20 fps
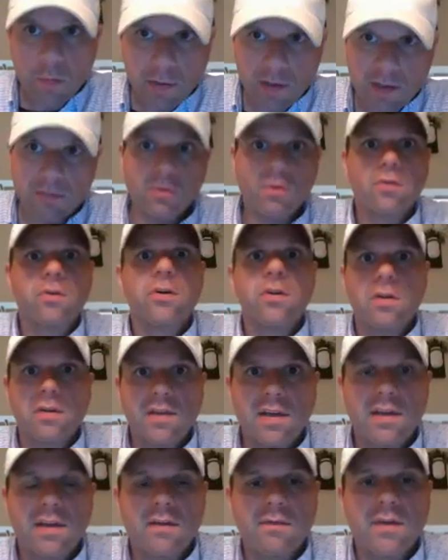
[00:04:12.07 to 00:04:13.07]
people are going to
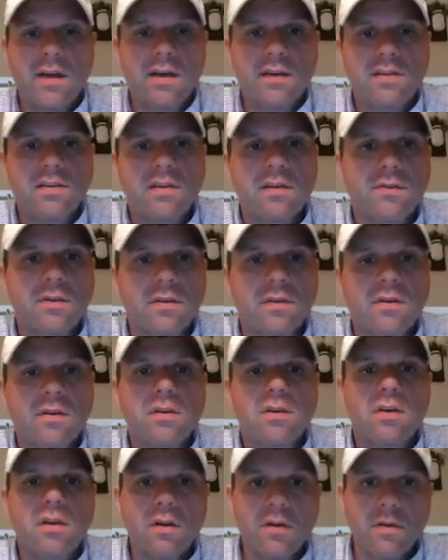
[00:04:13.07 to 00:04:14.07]
take advantage of it
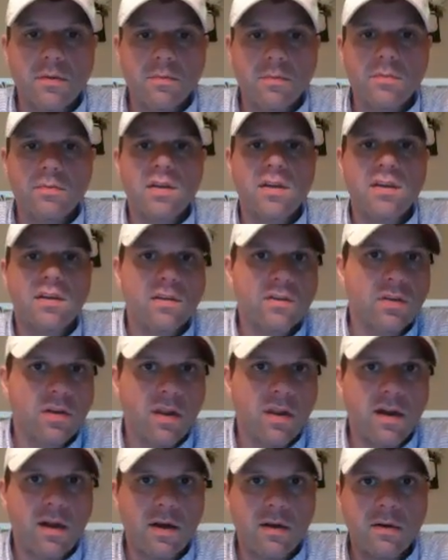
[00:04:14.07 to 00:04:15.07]
come the end of
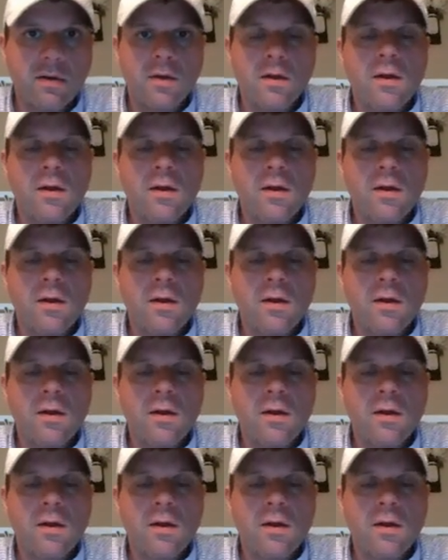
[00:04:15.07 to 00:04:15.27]
July.